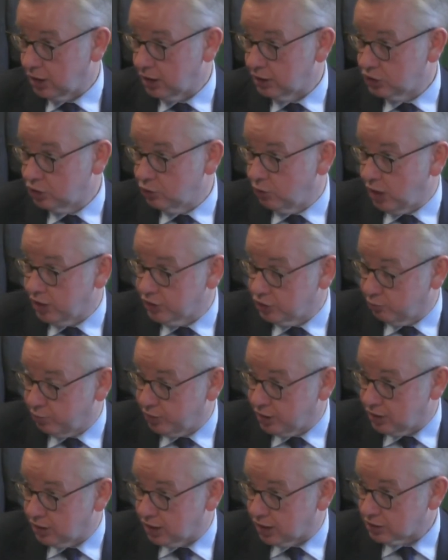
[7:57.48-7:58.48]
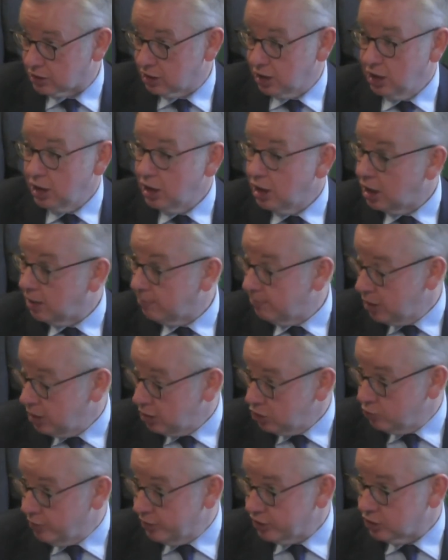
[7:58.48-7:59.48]
to underpin that.
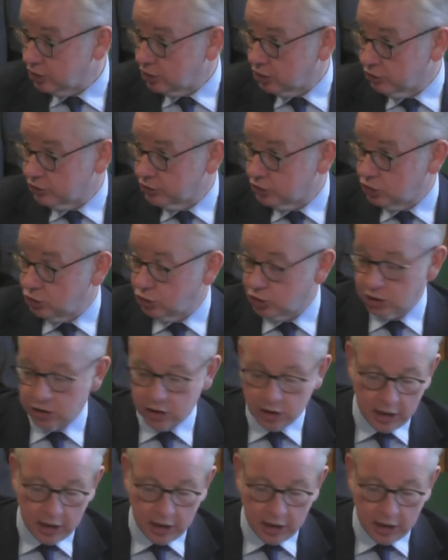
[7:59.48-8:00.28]
You mentioned the Constitution